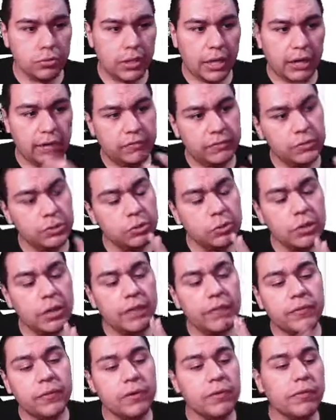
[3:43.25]
I have 2
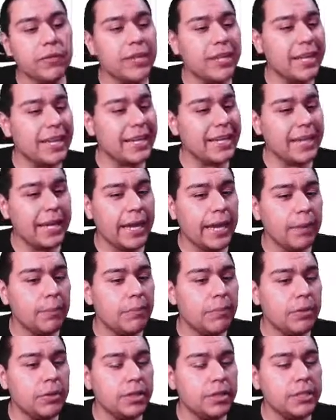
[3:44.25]
left over that I can't
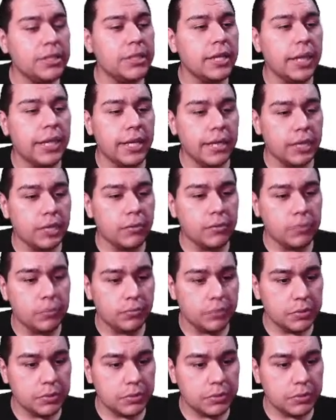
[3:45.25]
put into any group.